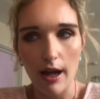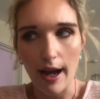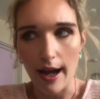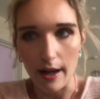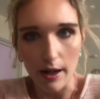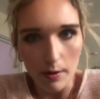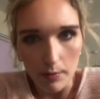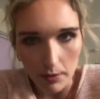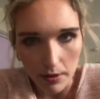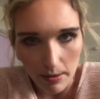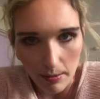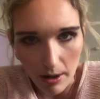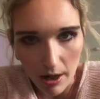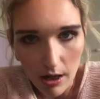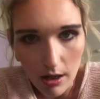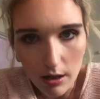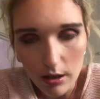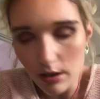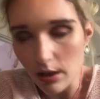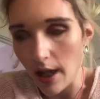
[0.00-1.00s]
hello
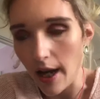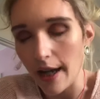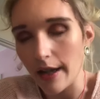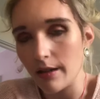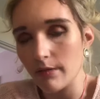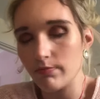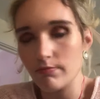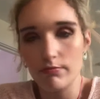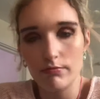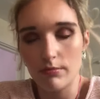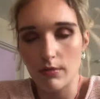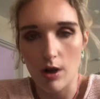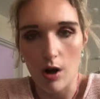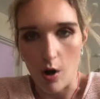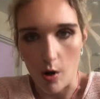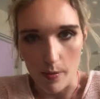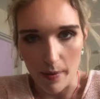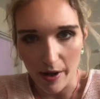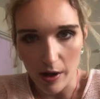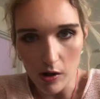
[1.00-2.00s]
Primark, like,
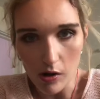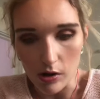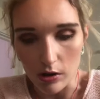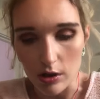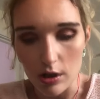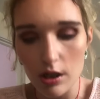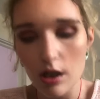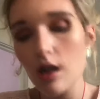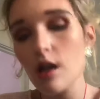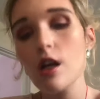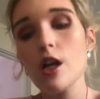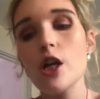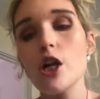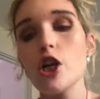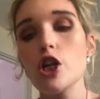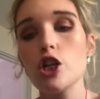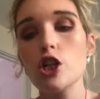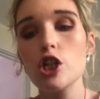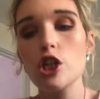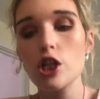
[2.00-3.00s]
oh my god.
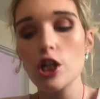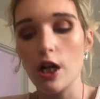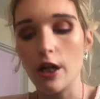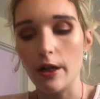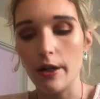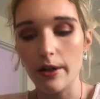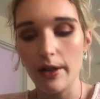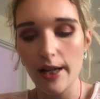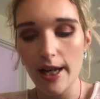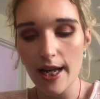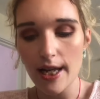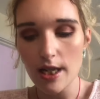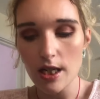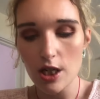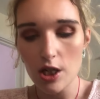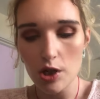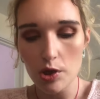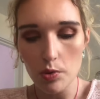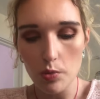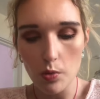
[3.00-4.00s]
So
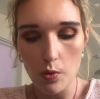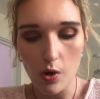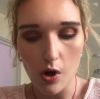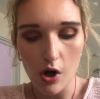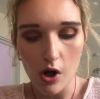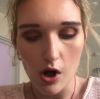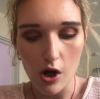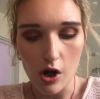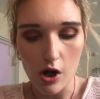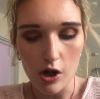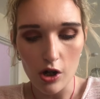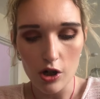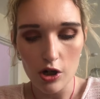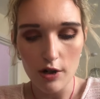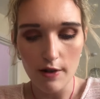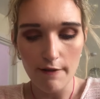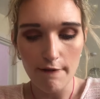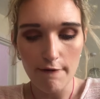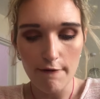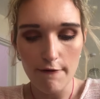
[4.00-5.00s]
let's
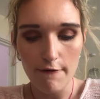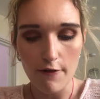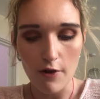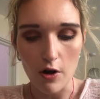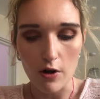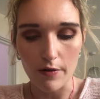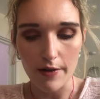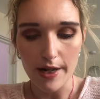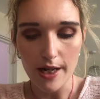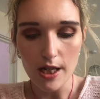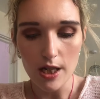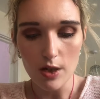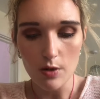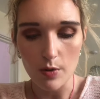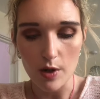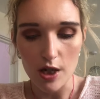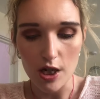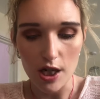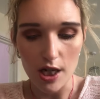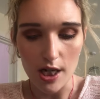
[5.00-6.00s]
swatch
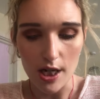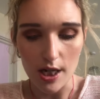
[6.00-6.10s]
Forest, which